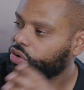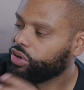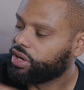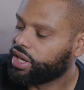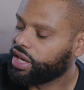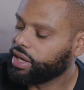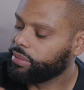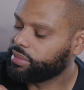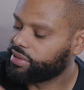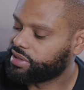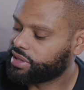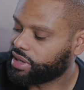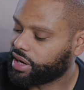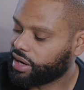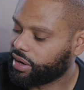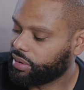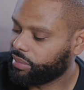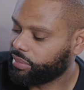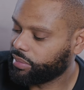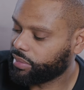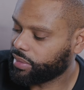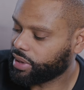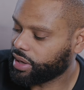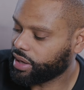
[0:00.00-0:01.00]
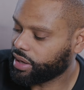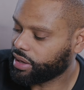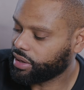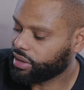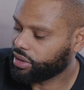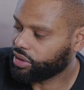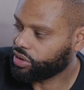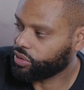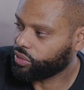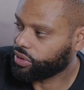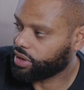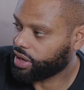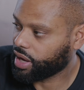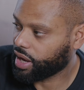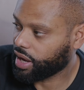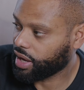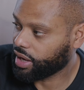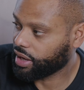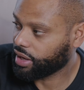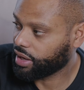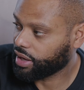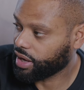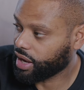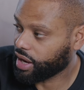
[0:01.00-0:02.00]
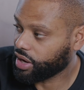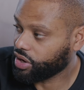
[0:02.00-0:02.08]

example. You keep some in U K